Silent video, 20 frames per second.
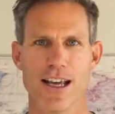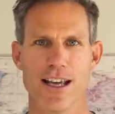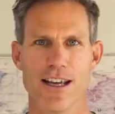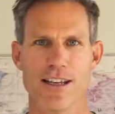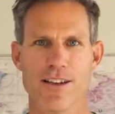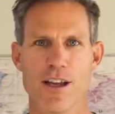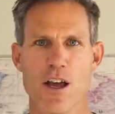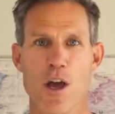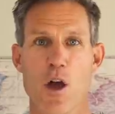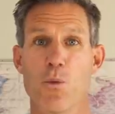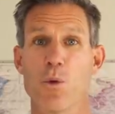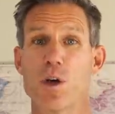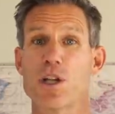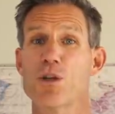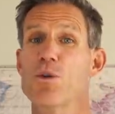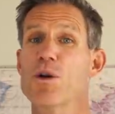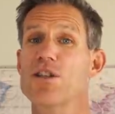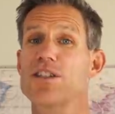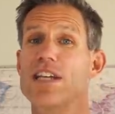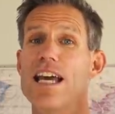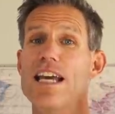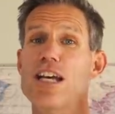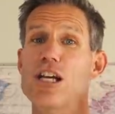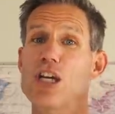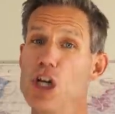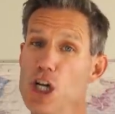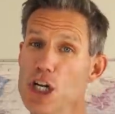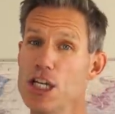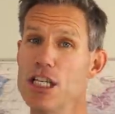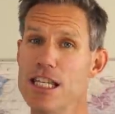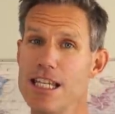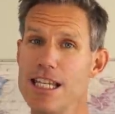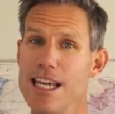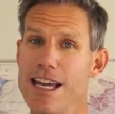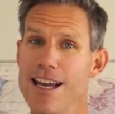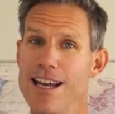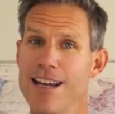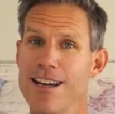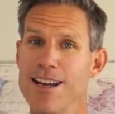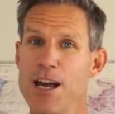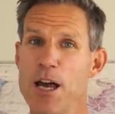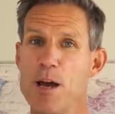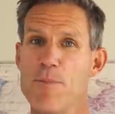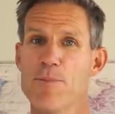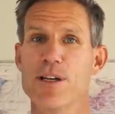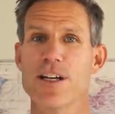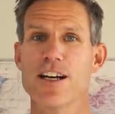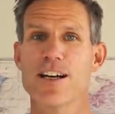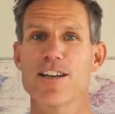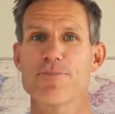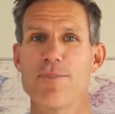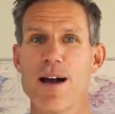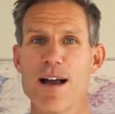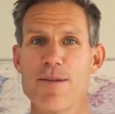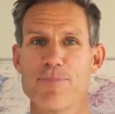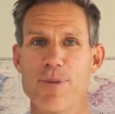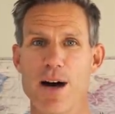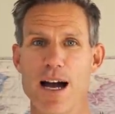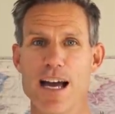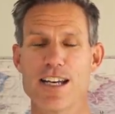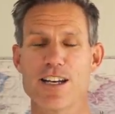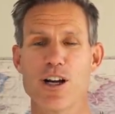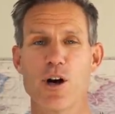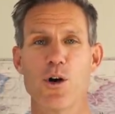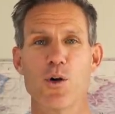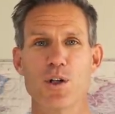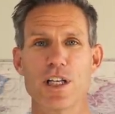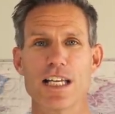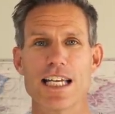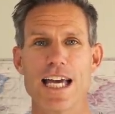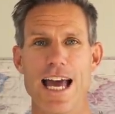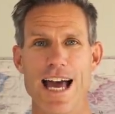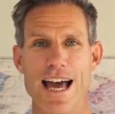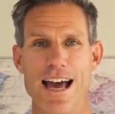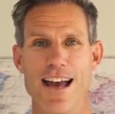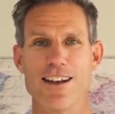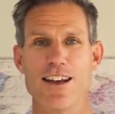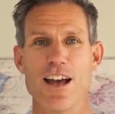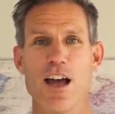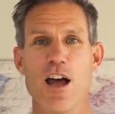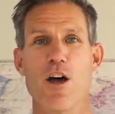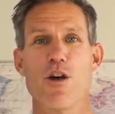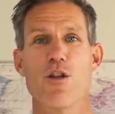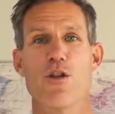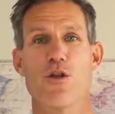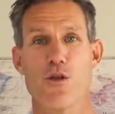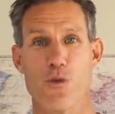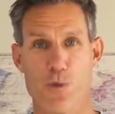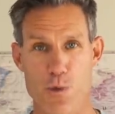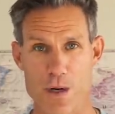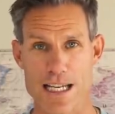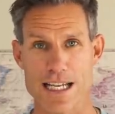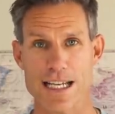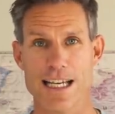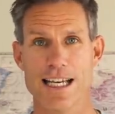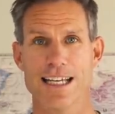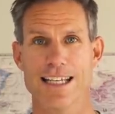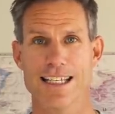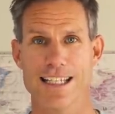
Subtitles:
gain, which was a good thing because my bike only had 3